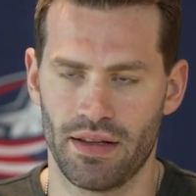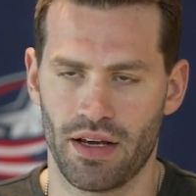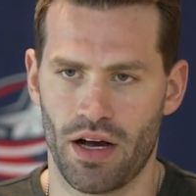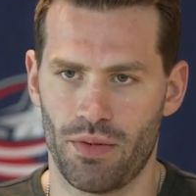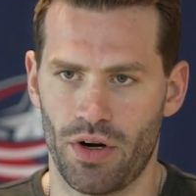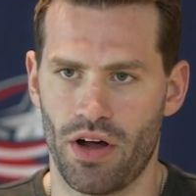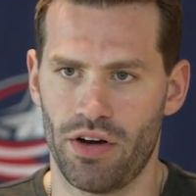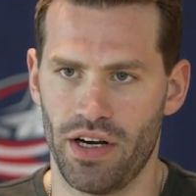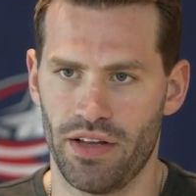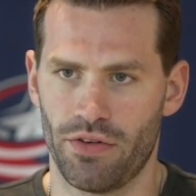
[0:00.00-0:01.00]

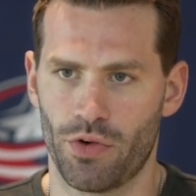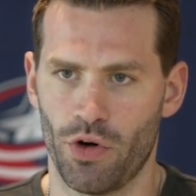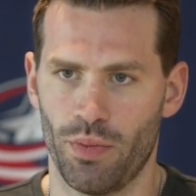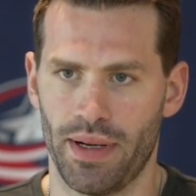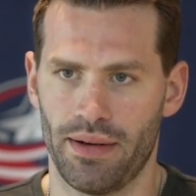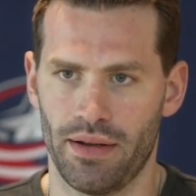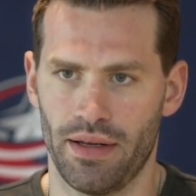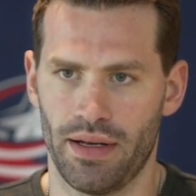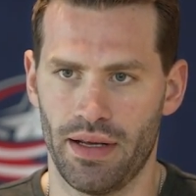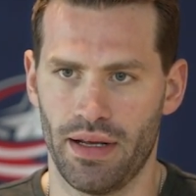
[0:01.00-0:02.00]
camaraderie in the room
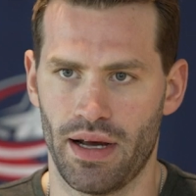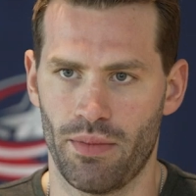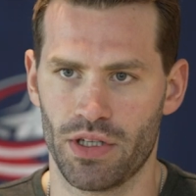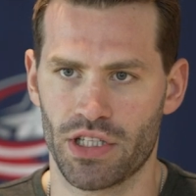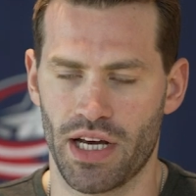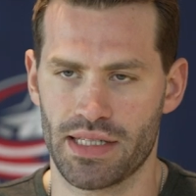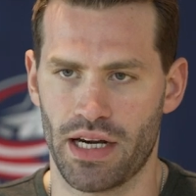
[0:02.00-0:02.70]
and how much guys